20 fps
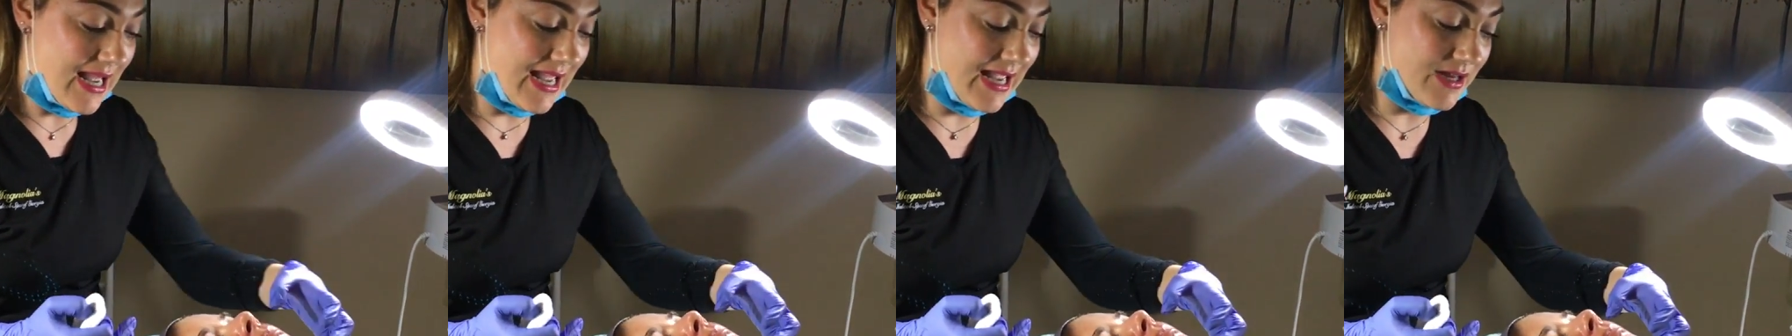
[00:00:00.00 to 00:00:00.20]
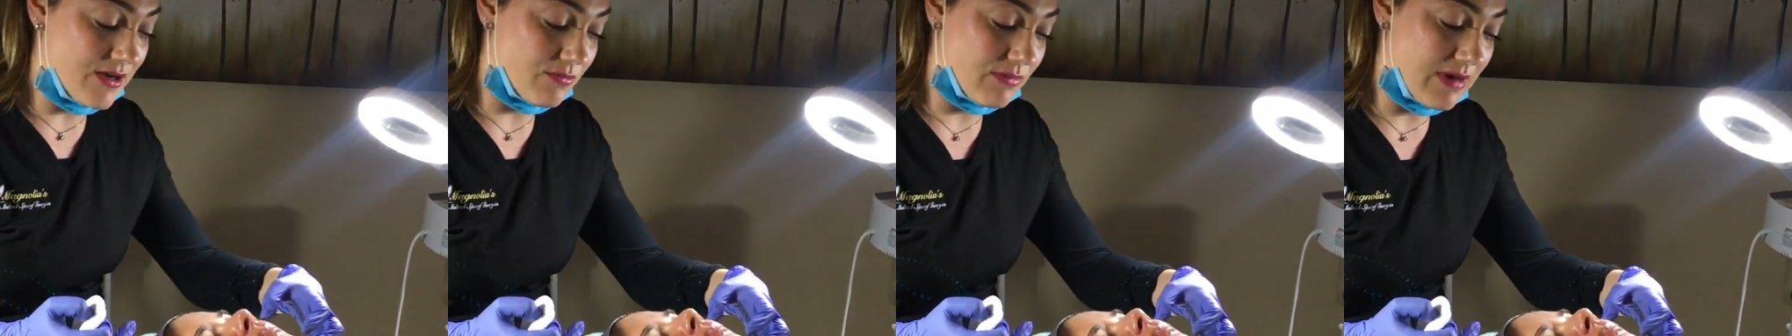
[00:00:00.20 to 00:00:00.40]

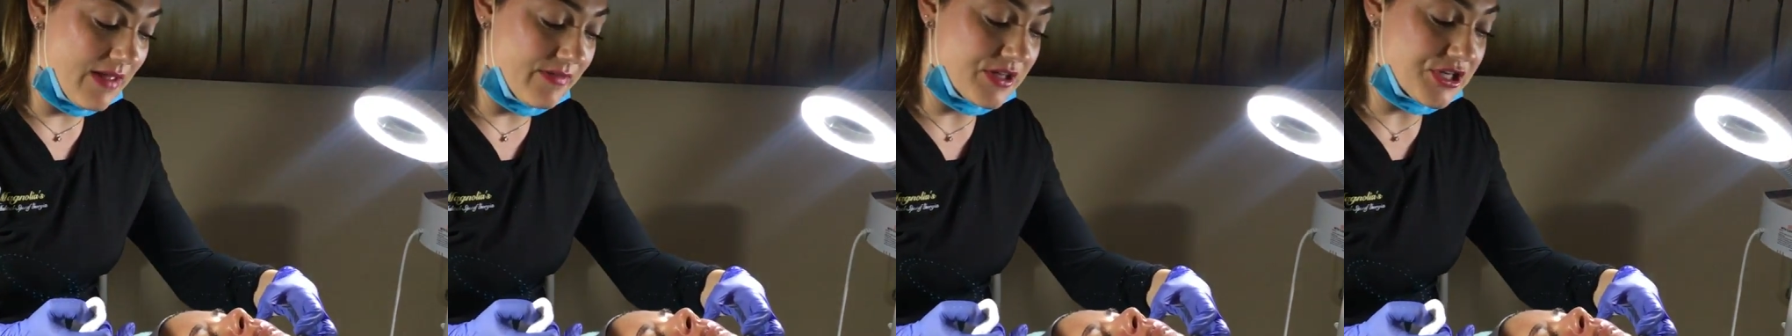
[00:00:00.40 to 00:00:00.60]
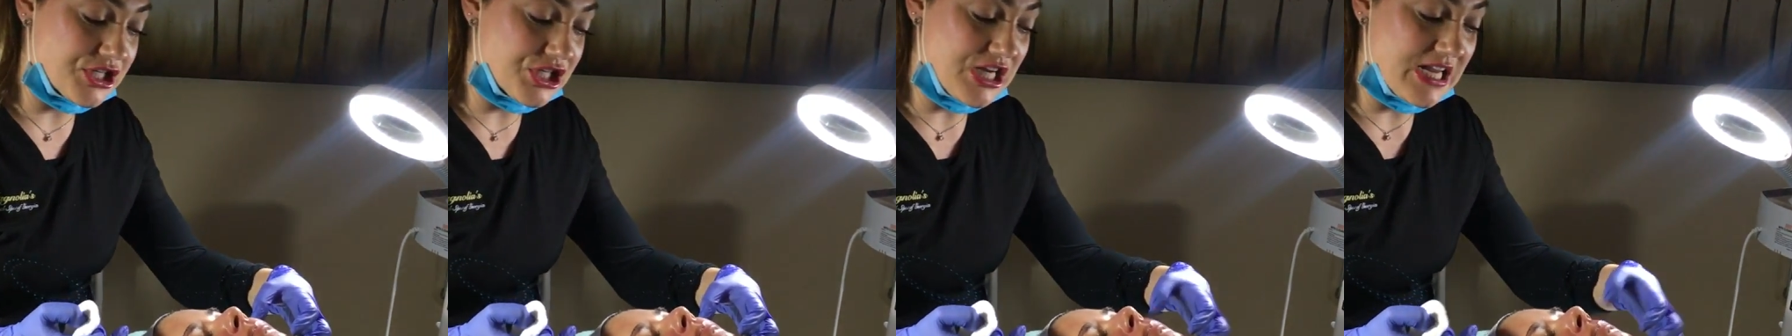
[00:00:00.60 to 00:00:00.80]
and
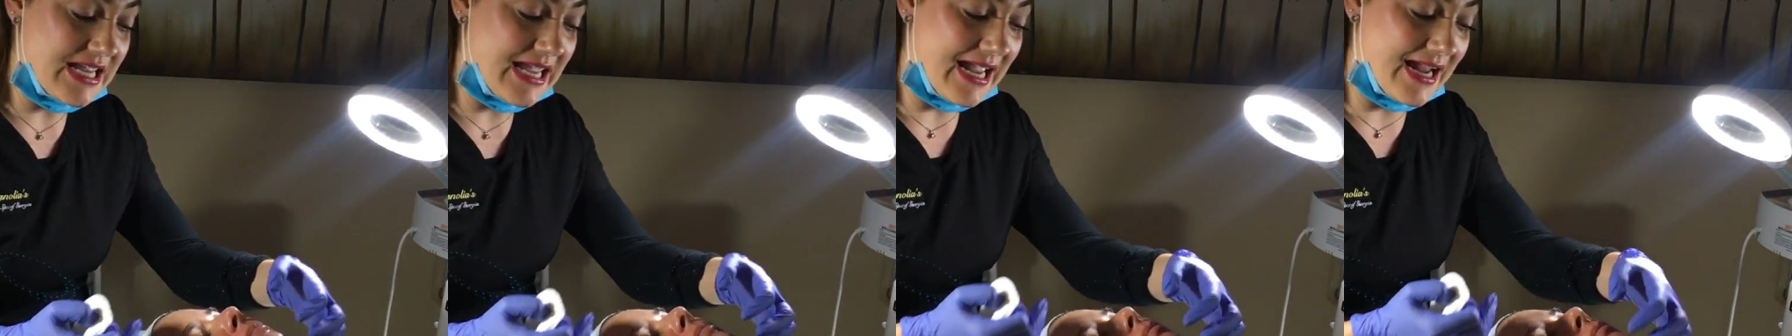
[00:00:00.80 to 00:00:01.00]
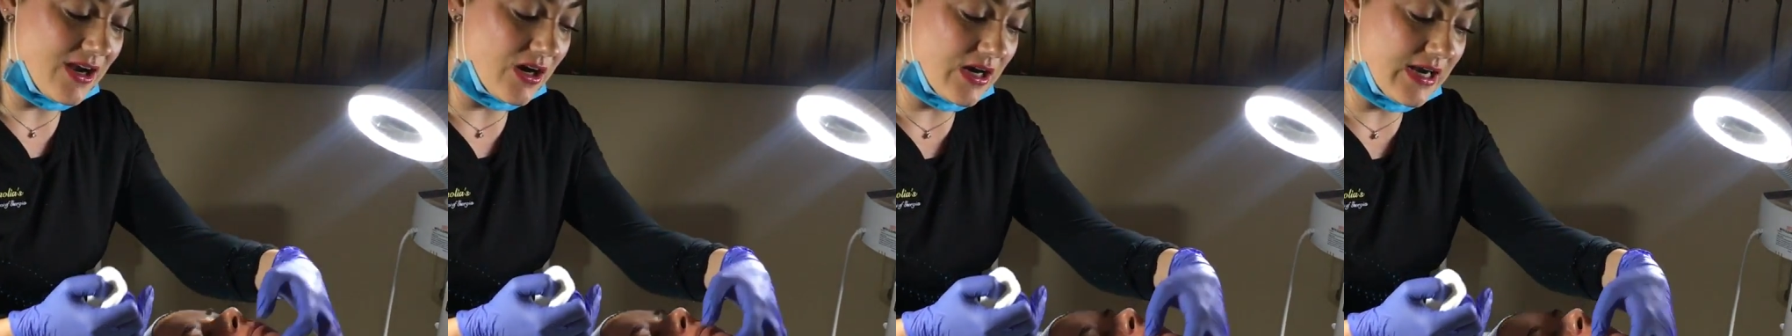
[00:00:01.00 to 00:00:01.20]
around the
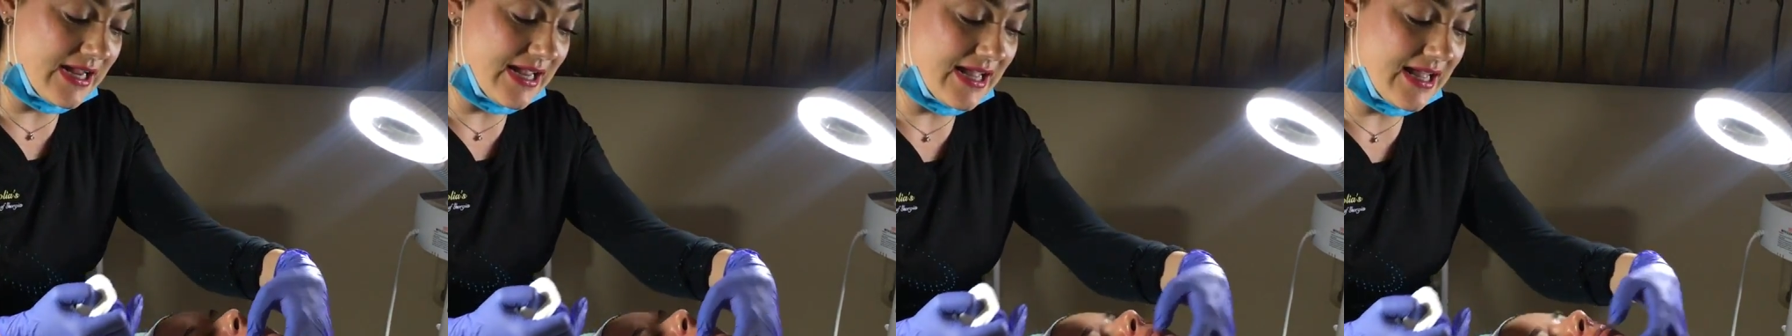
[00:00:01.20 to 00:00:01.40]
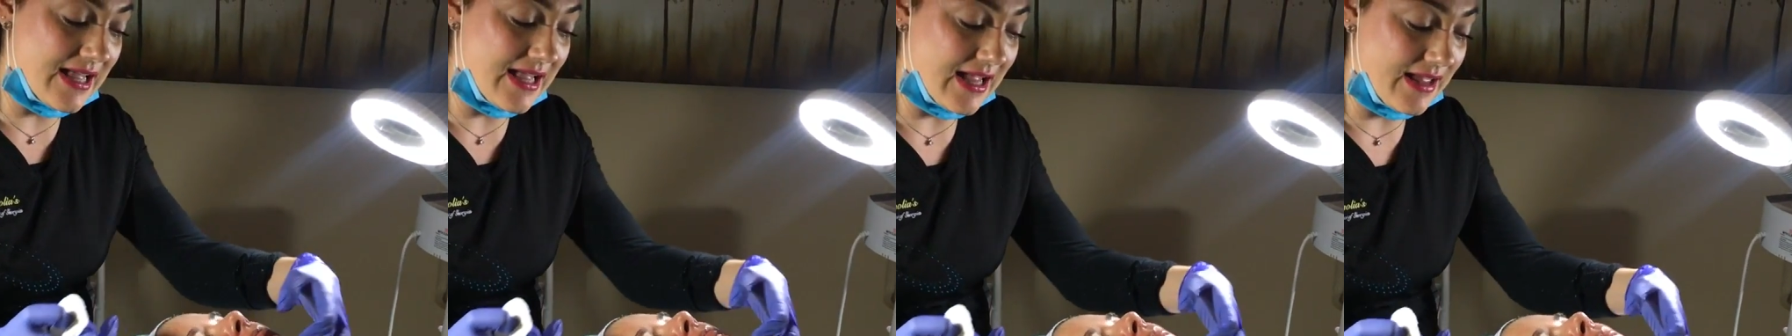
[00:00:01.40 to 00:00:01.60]
cheek
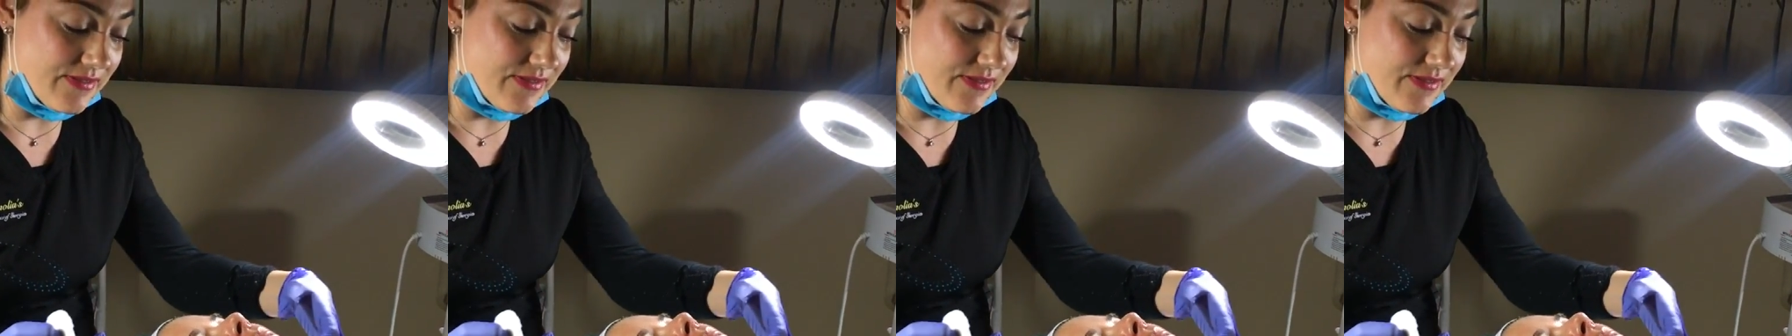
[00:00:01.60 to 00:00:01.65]
area